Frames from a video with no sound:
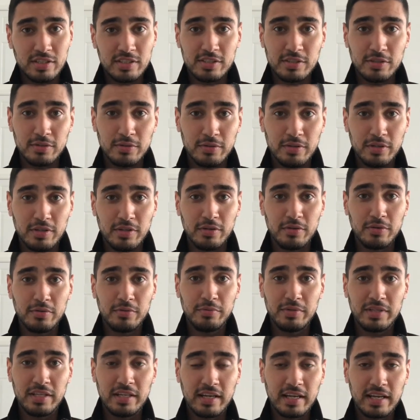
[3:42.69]
so
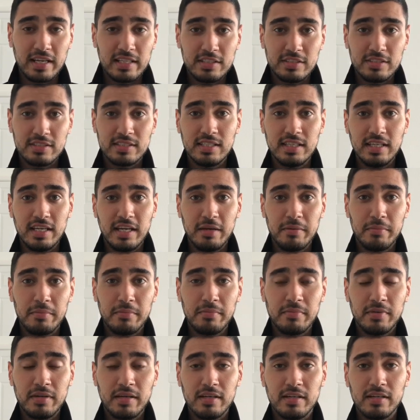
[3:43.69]
we didn't get to see
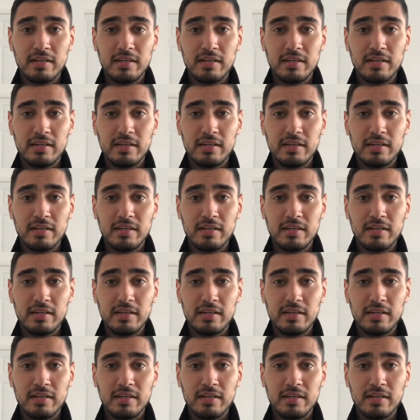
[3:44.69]
him,